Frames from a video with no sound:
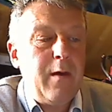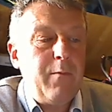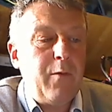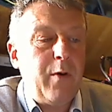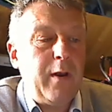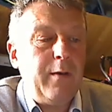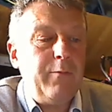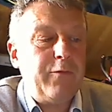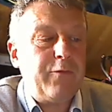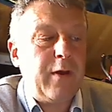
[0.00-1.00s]
But when I'm
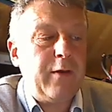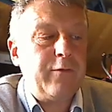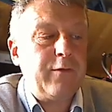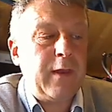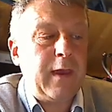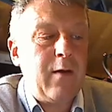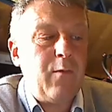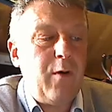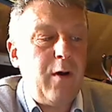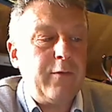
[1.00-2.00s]
stressed, they get
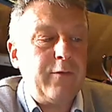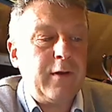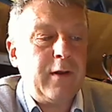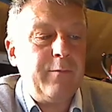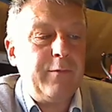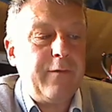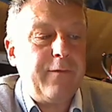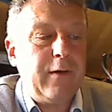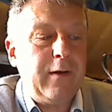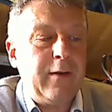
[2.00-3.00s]
worse, and I'm
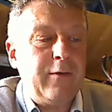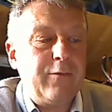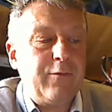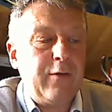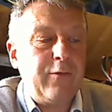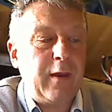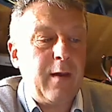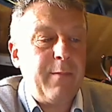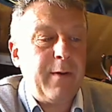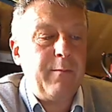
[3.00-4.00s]
definitely stressing
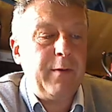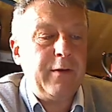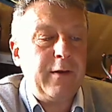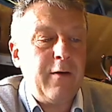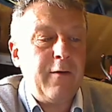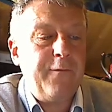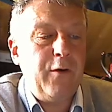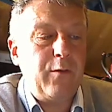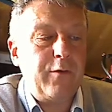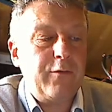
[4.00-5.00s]
about meeting her
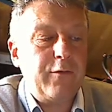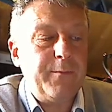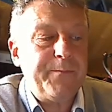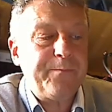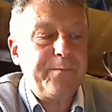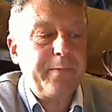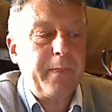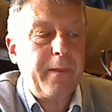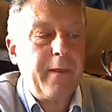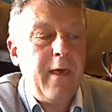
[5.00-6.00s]
folks.
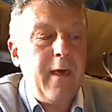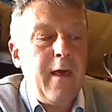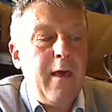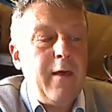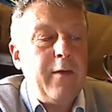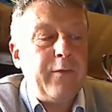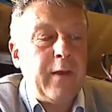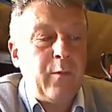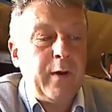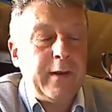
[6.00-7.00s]

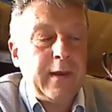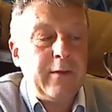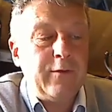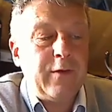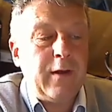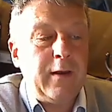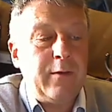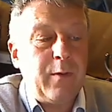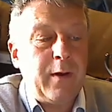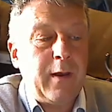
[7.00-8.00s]
They're waiting inside
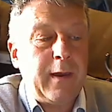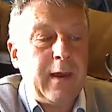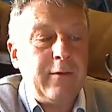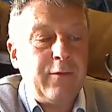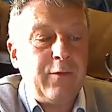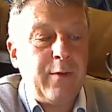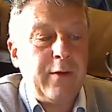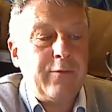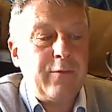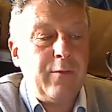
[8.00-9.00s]
when I get to the
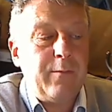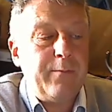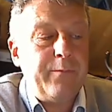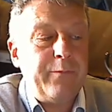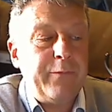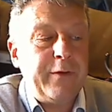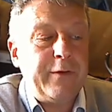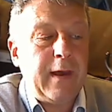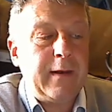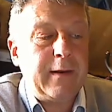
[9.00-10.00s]
restaurant. The
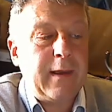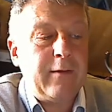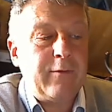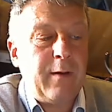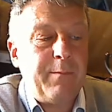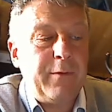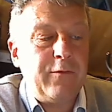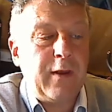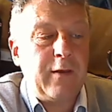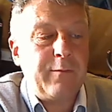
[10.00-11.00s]
dad gets up and
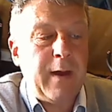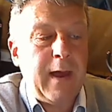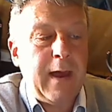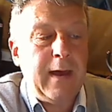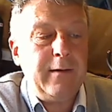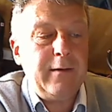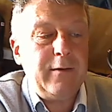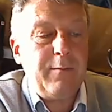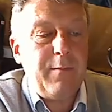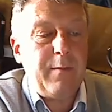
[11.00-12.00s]
shakes my hand,
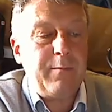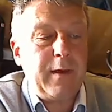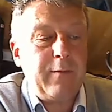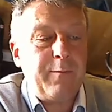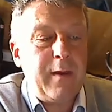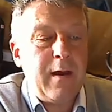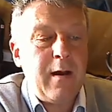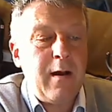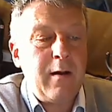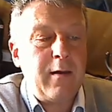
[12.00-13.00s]
and the mum gives me a
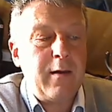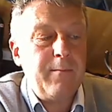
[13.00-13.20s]
hug.